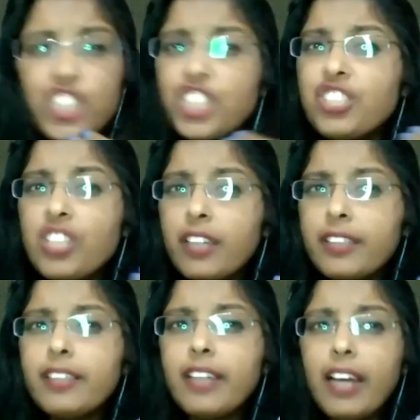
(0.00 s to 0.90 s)
She
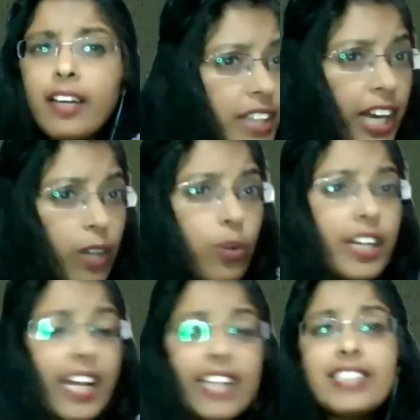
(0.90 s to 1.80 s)
started
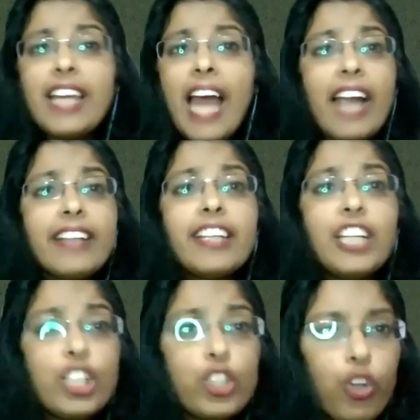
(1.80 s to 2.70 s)
recognizing at the
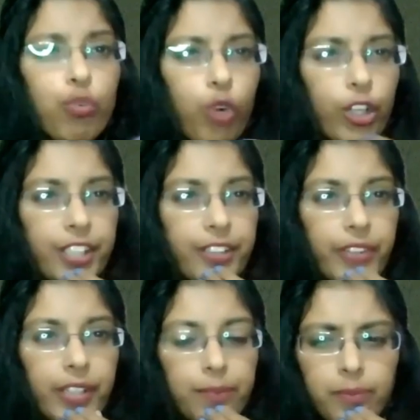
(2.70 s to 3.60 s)
age of 43.